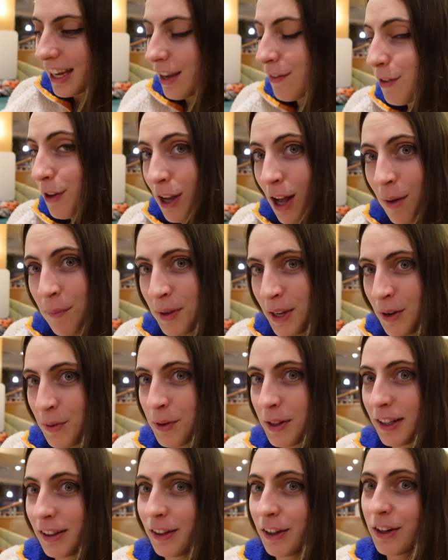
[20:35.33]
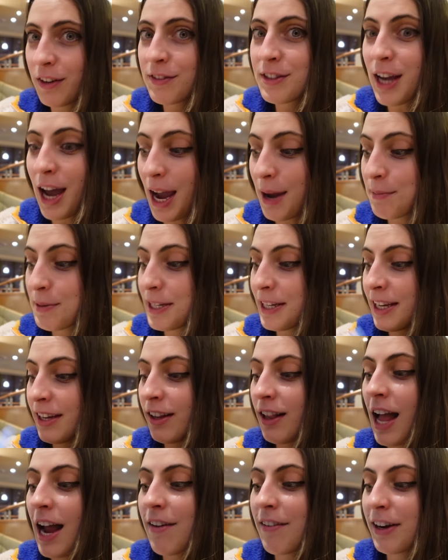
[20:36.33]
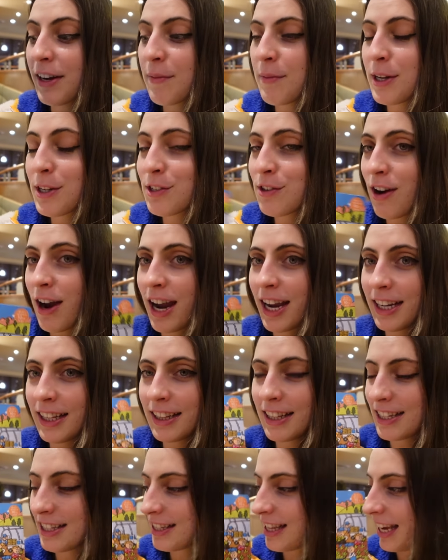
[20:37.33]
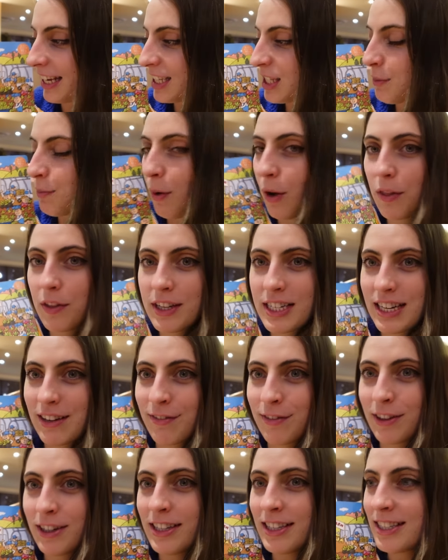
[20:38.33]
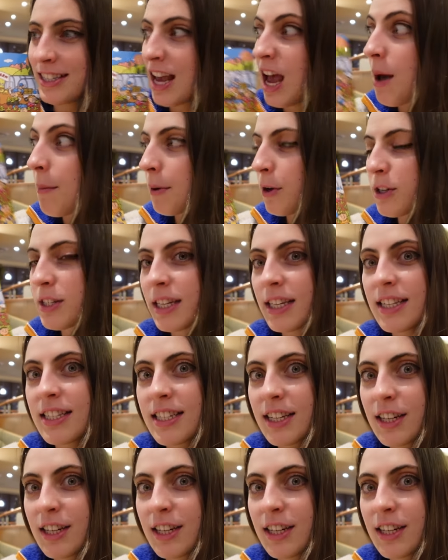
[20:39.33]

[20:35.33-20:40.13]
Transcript: If you come here with a lot of time to kill, I recommend trying this like spot the difference because it is